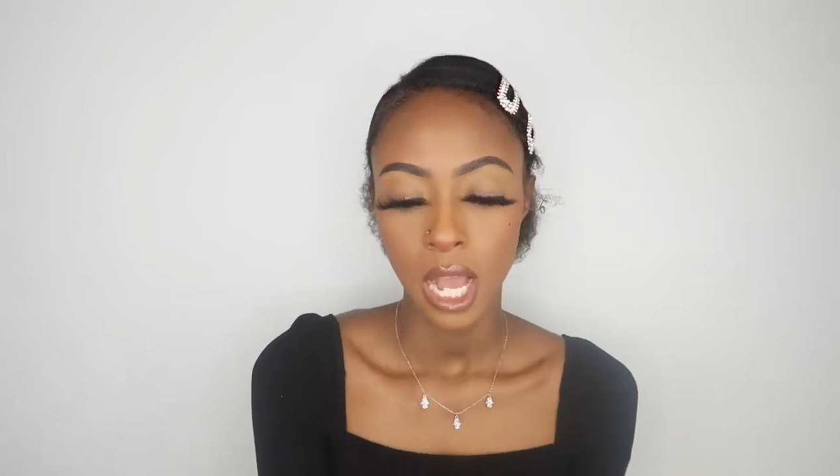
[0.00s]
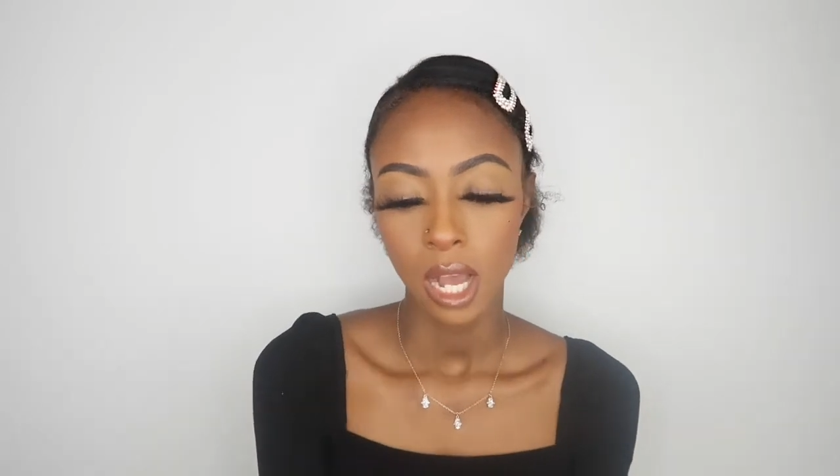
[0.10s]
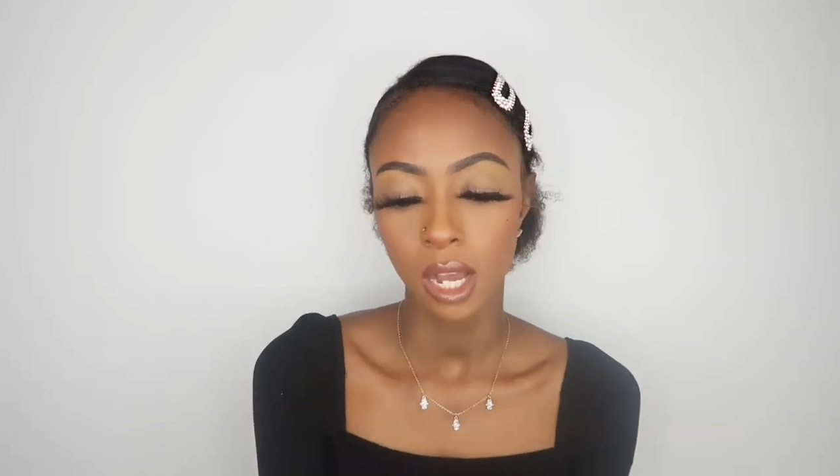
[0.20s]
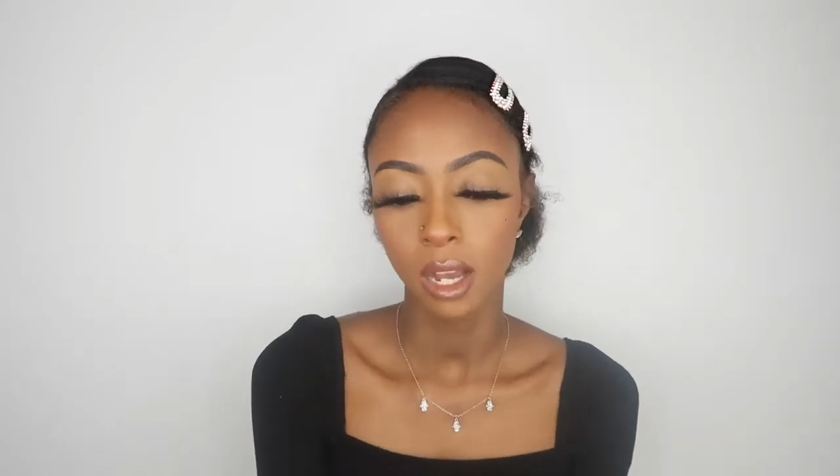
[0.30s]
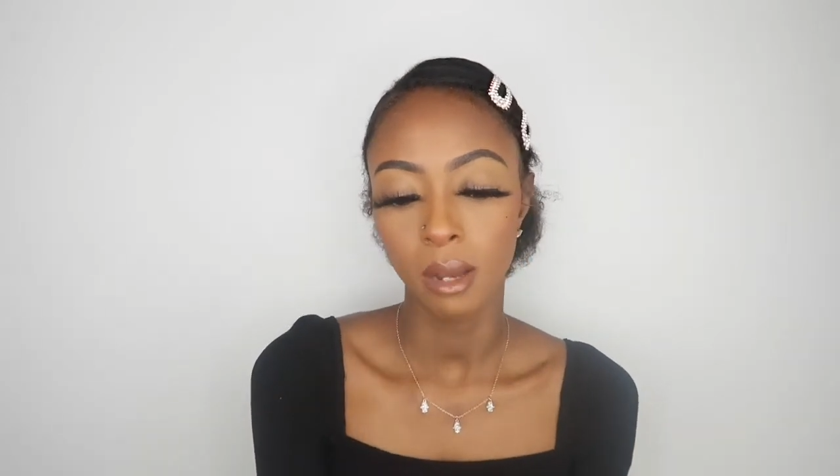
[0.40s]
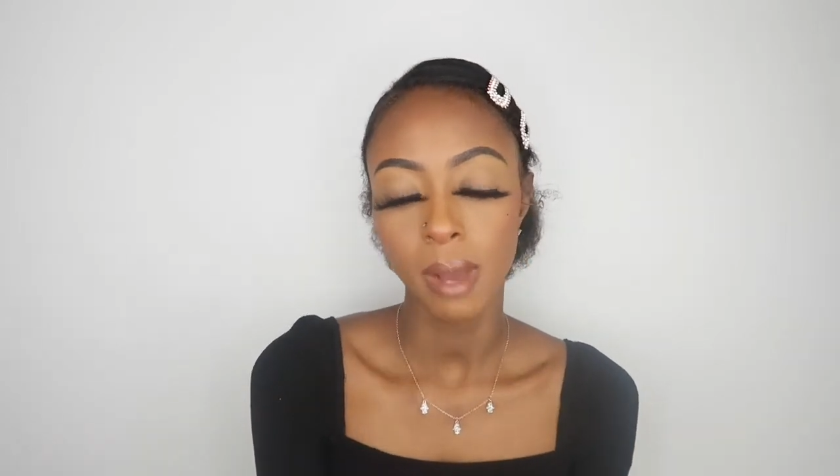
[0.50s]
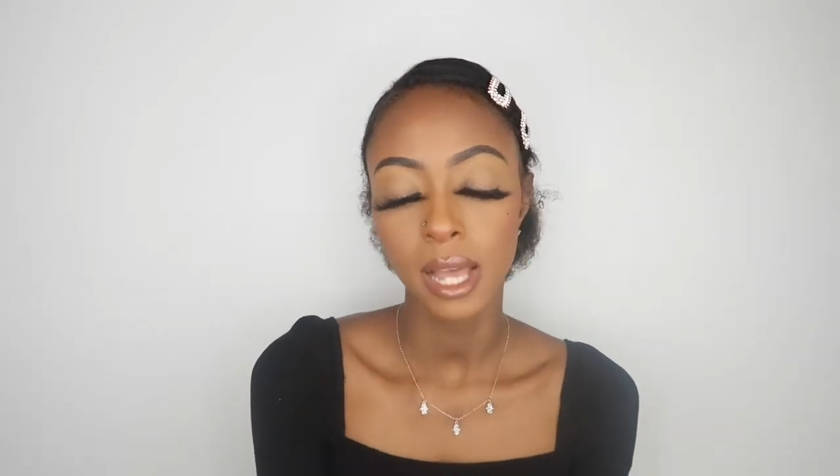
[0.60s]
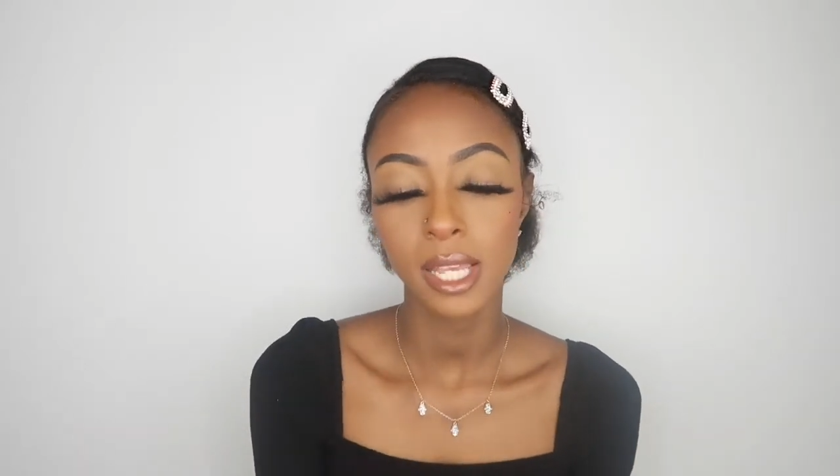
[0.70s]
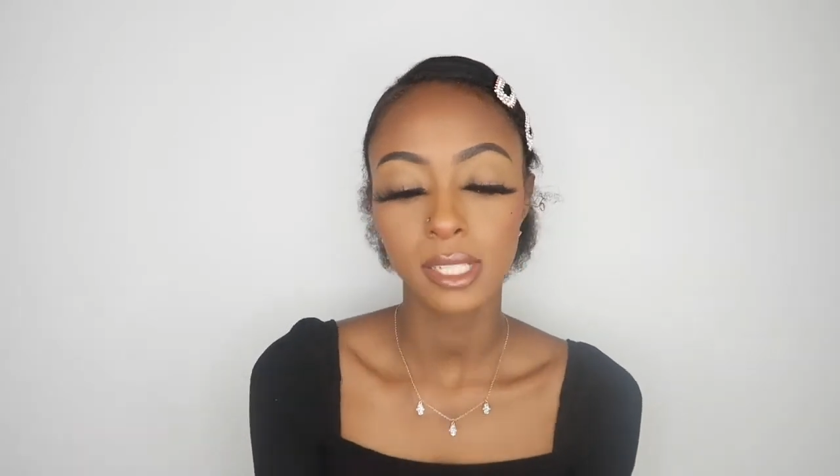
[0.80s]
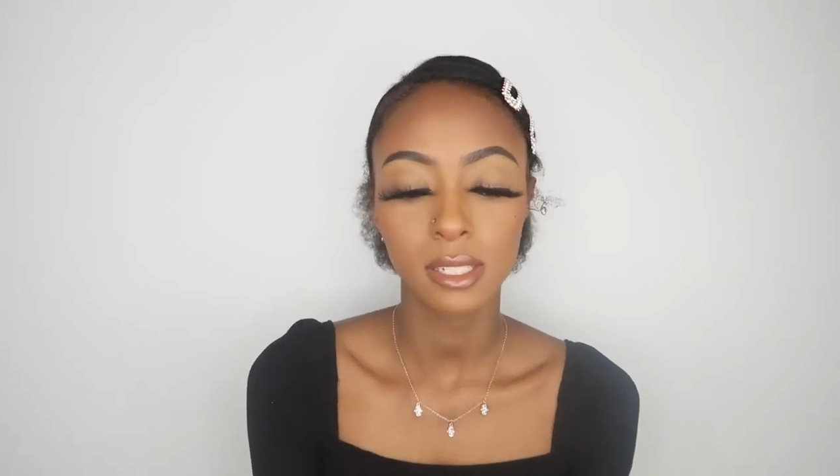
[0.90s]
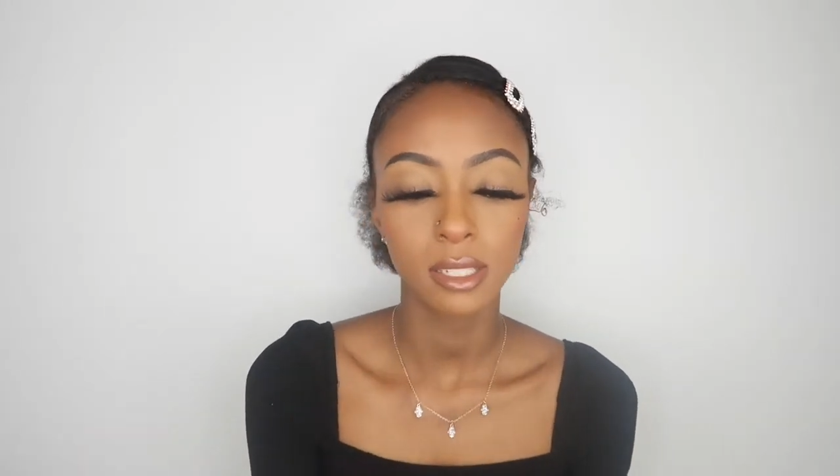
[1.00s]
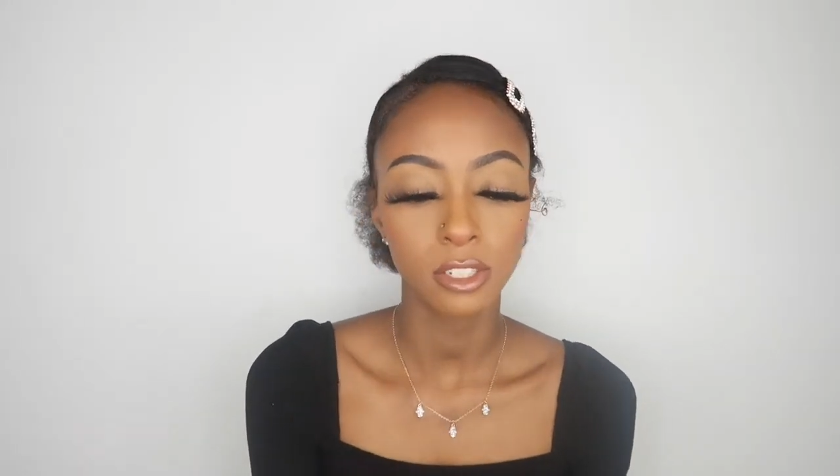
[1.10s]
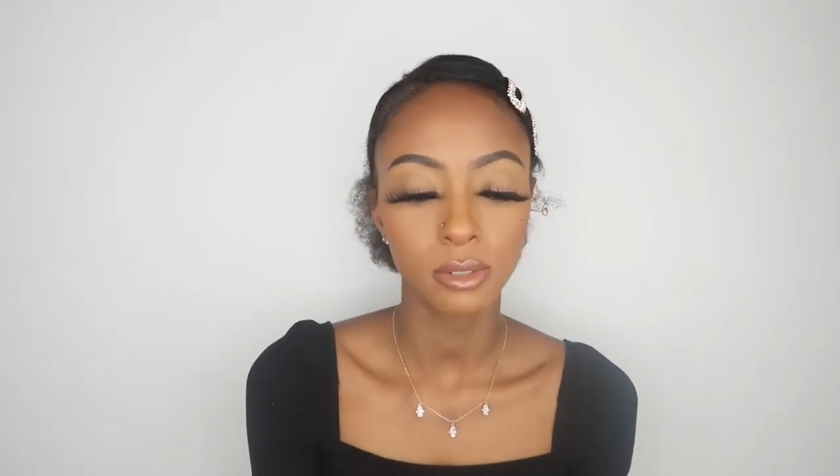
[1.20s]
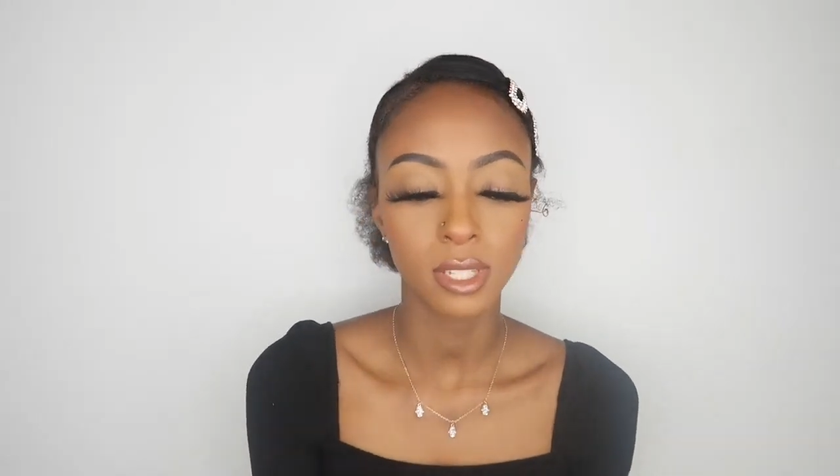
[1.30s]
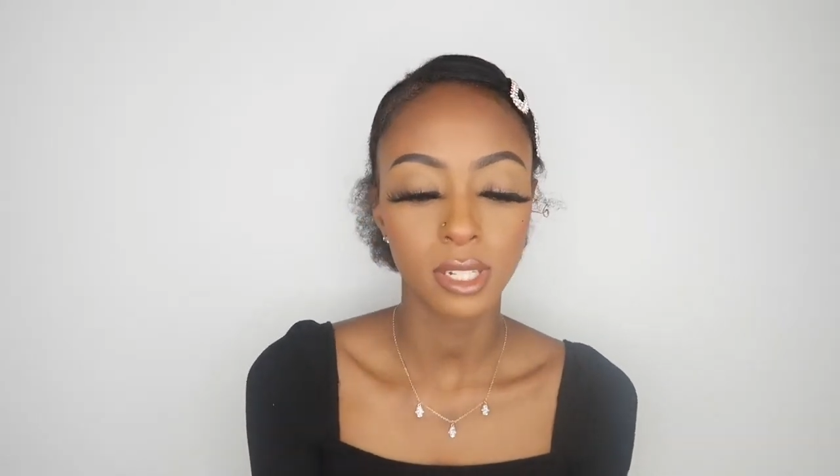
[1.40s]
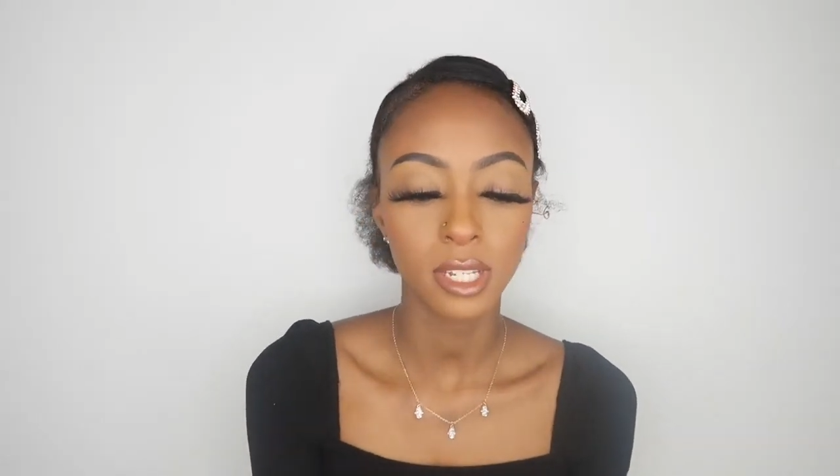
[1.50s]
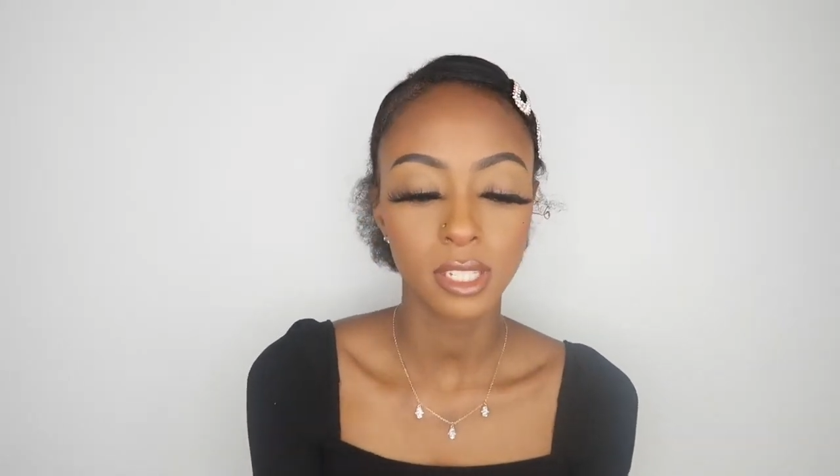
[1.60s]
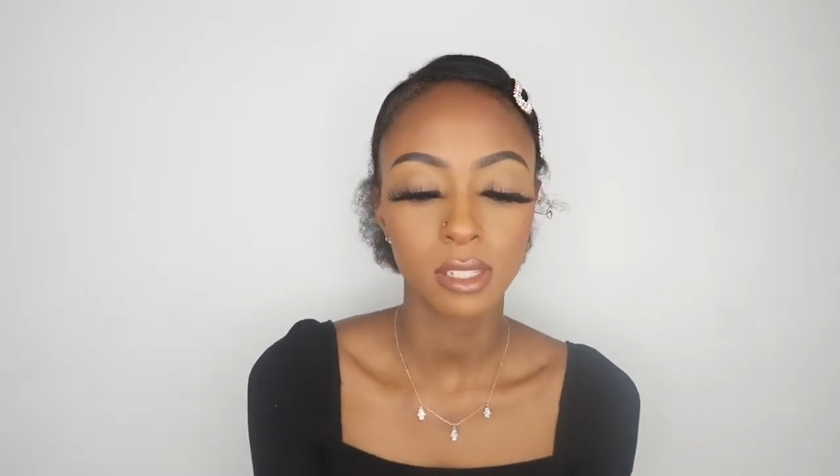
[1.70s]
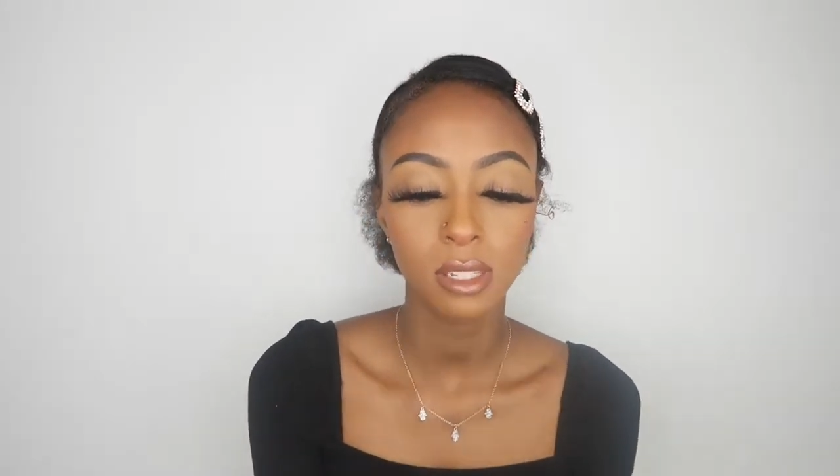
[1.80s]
I like to use the NYX